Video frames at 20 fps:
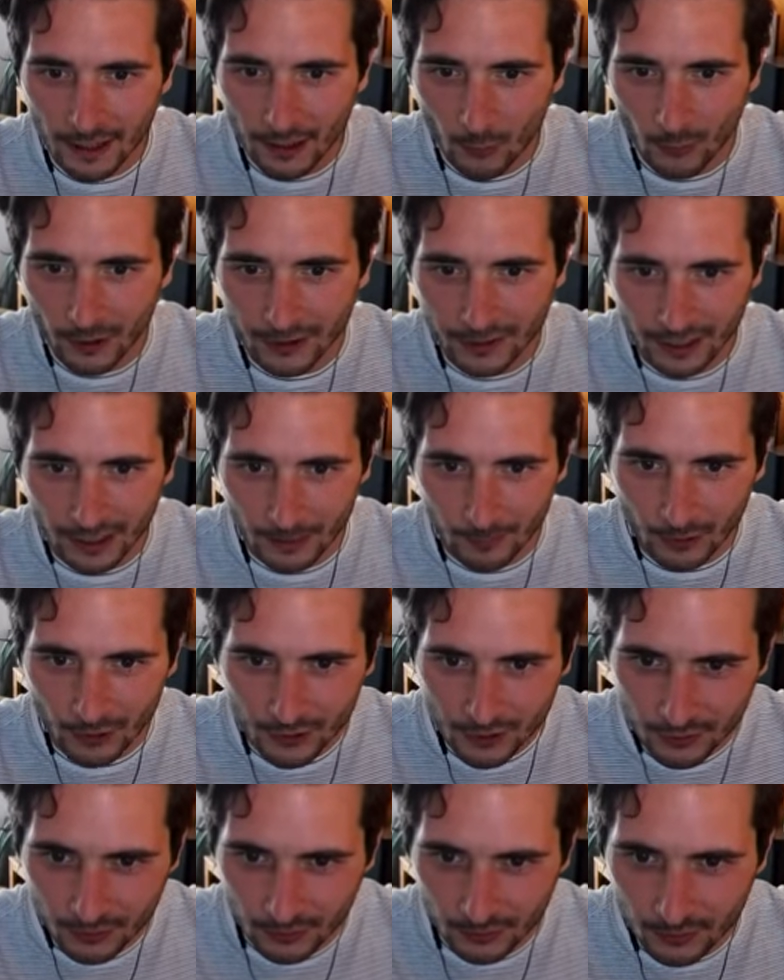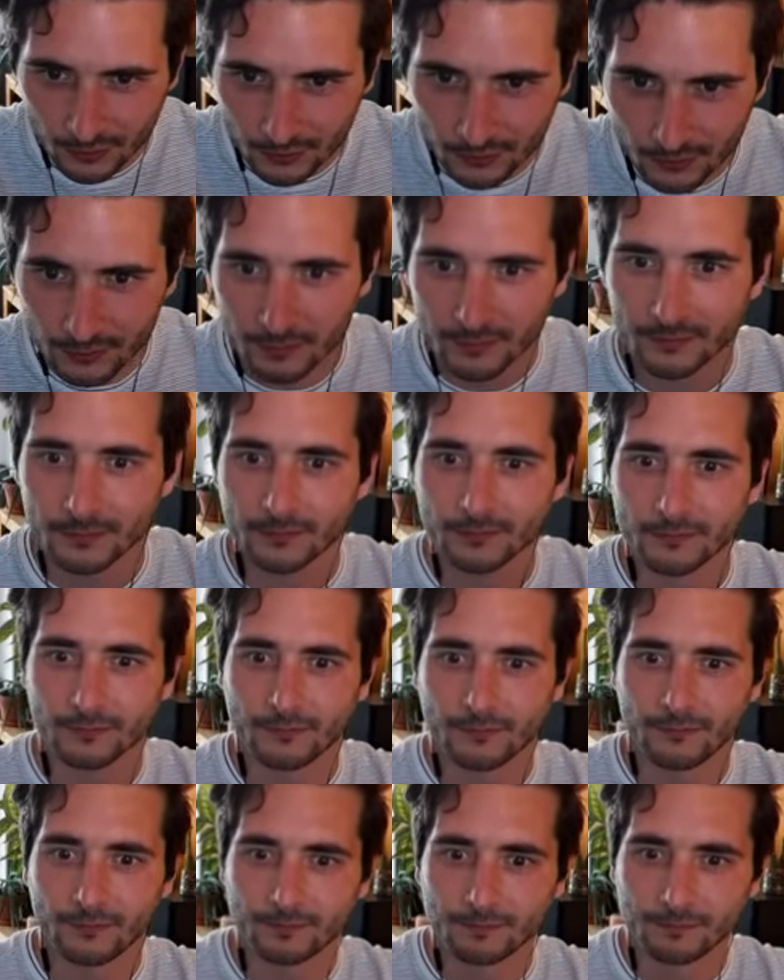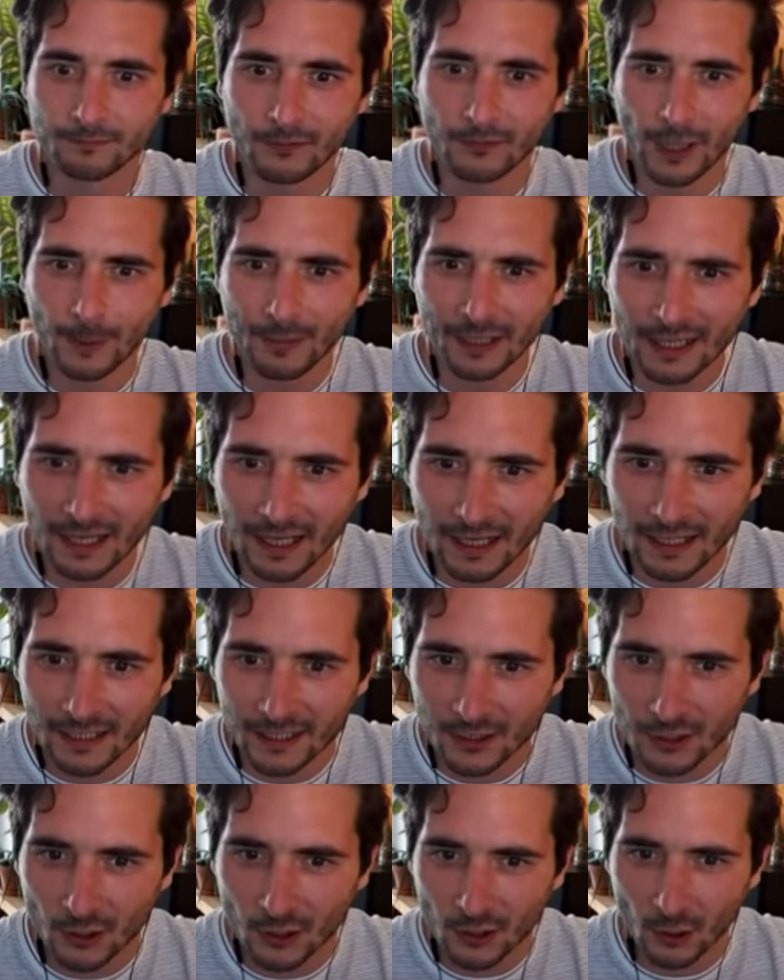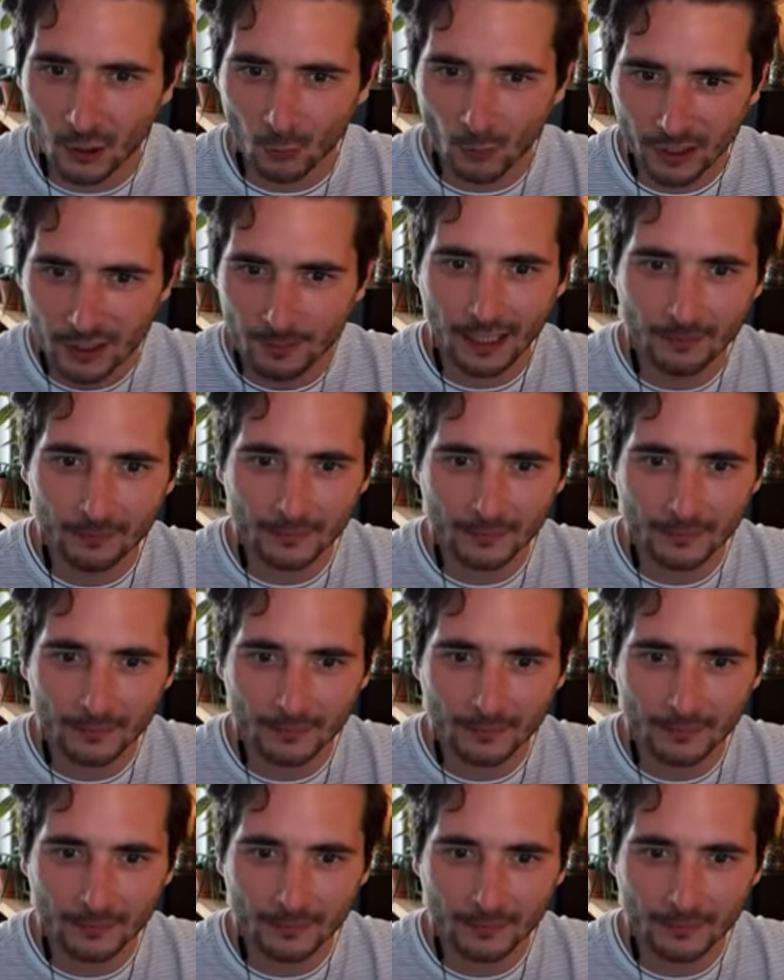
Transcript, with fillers: one that I'm also happy that I saw once, but I